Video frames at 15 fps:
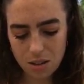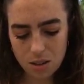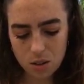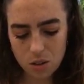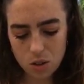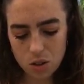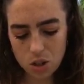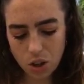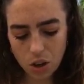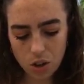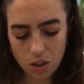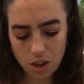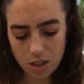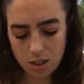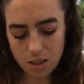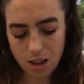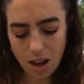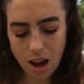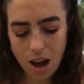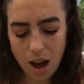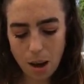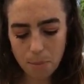Stir this
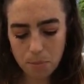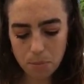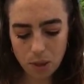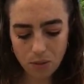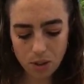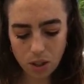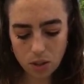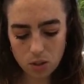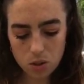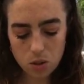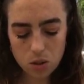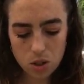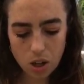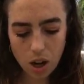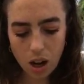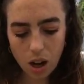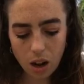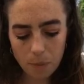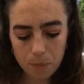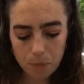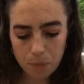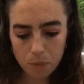up, give it a good stir,
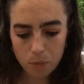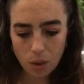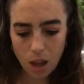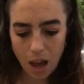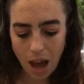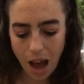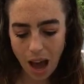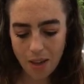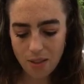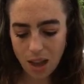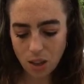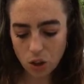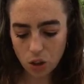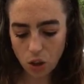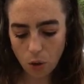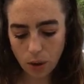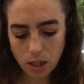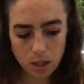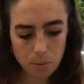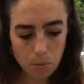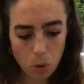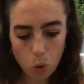and then you're going
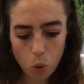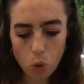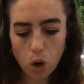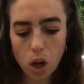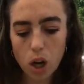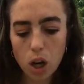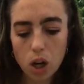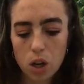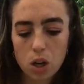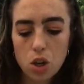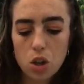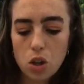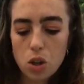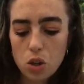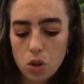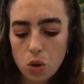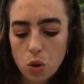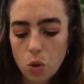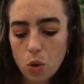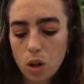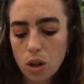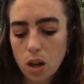to pour
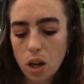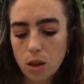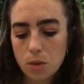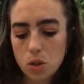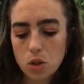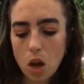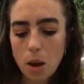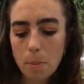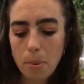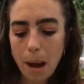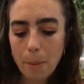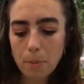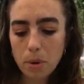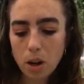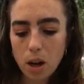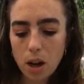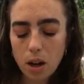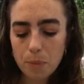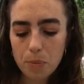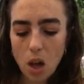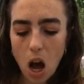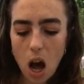your salt and pepper,
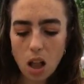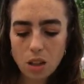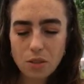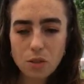olive